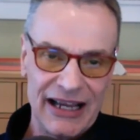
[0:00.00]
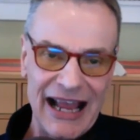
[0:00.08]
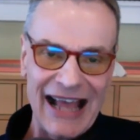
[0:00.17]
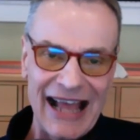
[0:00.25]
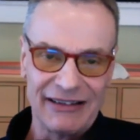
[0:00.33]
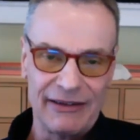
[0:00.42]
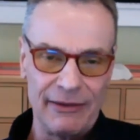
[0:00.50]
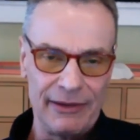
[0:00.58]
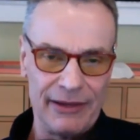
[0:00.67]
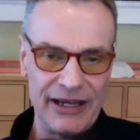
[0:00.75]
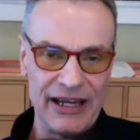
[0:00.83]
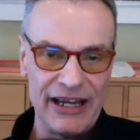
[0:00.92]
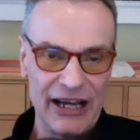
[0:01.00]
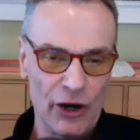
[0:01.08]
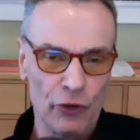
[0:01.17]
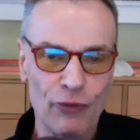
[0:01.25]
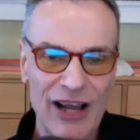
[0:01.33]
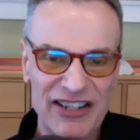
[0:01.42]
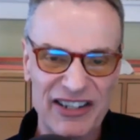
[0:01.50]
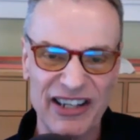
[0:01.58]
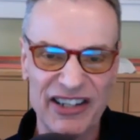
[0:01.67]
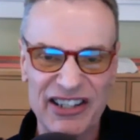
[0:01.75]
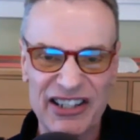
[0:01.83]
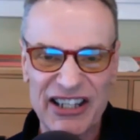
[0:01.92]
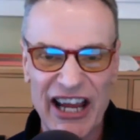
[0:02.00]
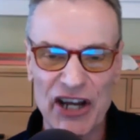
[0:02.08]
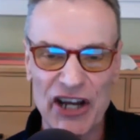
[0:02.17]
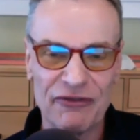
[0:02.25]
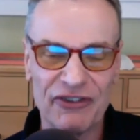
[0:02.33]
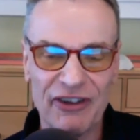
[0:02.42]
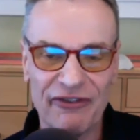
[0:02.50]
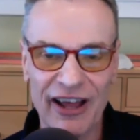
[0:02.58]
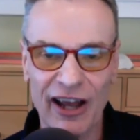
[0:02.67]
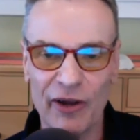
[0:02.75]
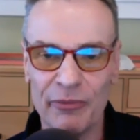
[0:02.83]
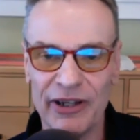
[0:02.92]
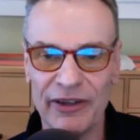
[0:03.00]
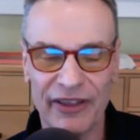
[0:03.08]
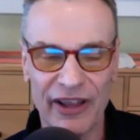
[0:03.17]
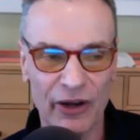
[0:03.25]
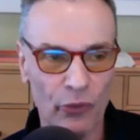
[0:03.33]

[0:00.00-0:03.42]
at the arrested stage of development that